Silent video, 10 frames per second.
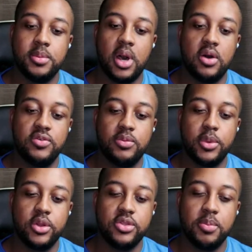off
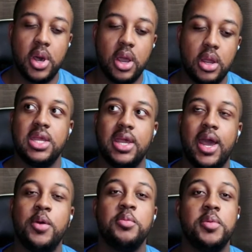Merch Bar. I
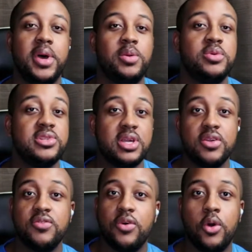remember I was looking
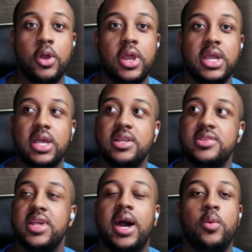for it because
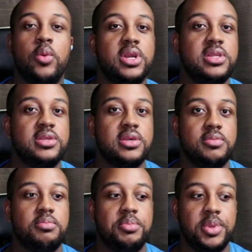I wanted to
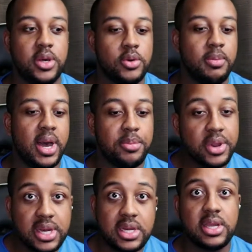build my
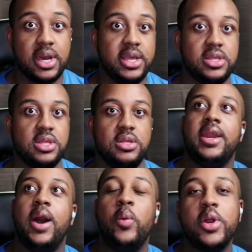Brandy collection.
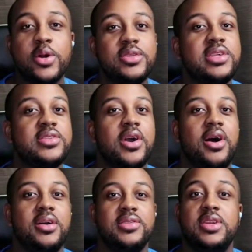I went on
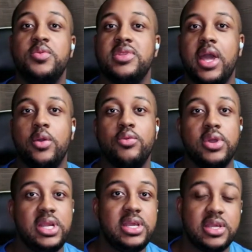Discogs, and it was like
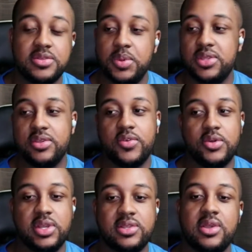really expensive on
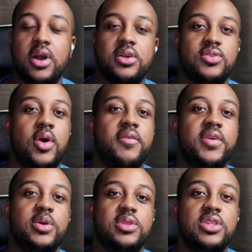Discogs, so I
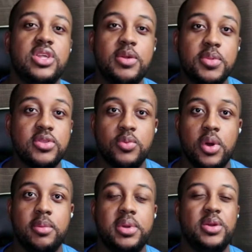found the cheapest one,
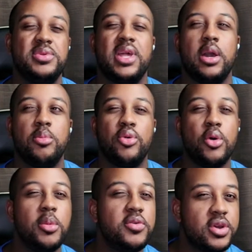but it was like a
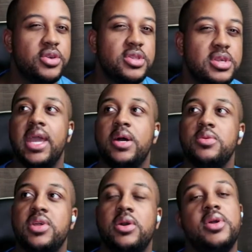promo version. I was
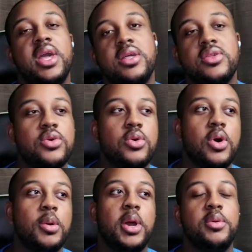like, okay, it's cool, I'm
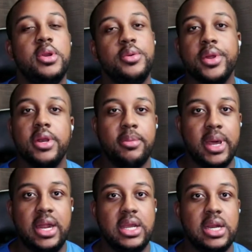not really worrying
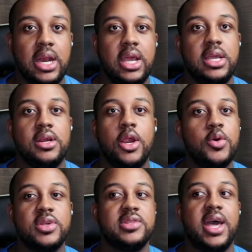about it. Like, long
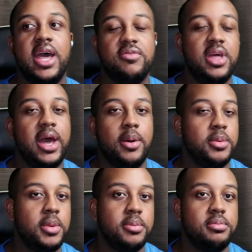as I have the album,
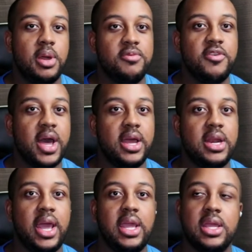I'm fine.
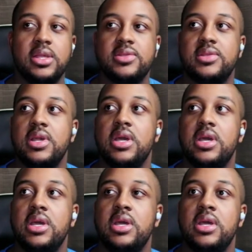Like,
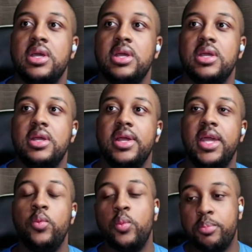
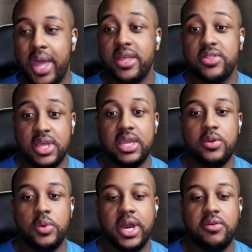it back then
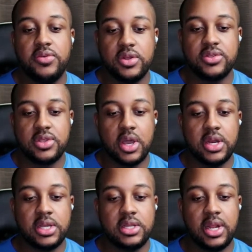when I first
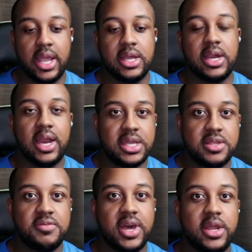started like collecting
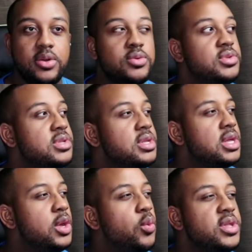vinyls,
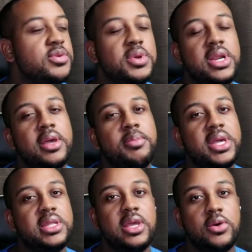it wasn't really a big
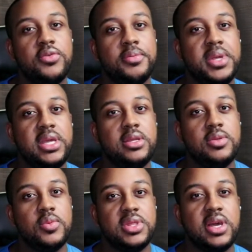deal for me
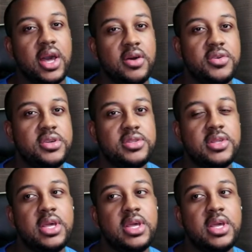with the covers.